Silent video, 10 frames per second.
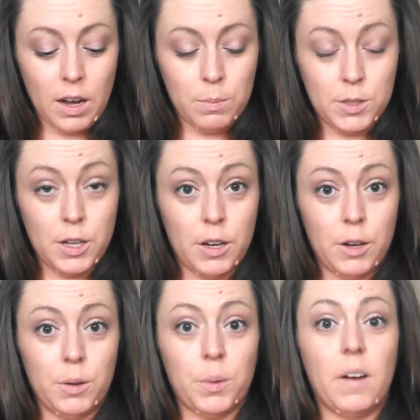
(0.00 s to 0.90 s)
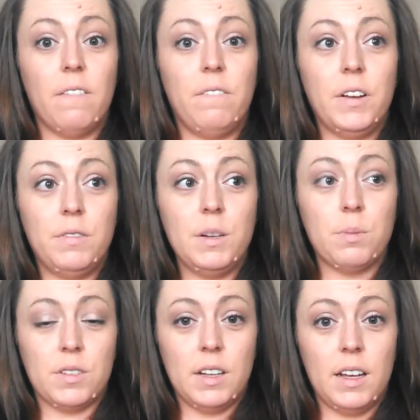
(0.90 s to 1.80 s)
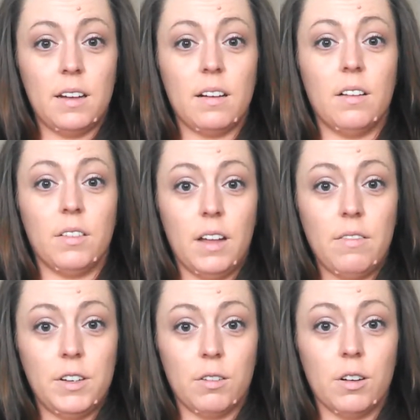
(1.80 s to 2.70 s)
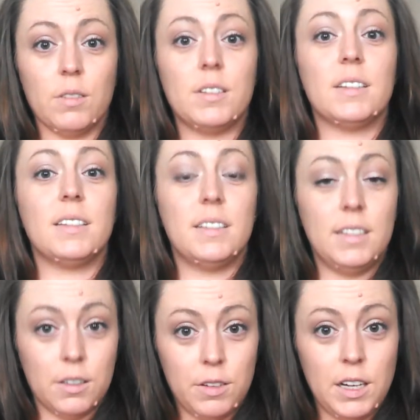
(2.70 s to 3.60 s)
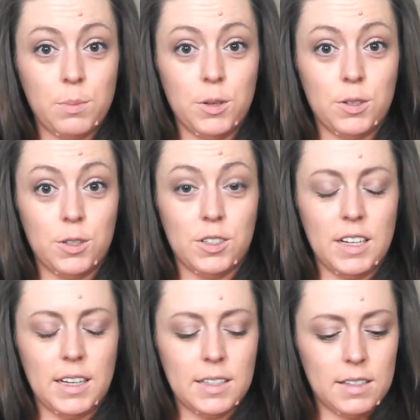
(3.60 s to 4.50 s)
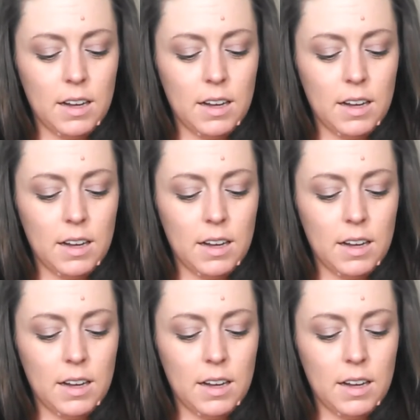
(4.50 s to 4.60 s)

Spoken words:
So 50% of 11-year-olds still need booster seats.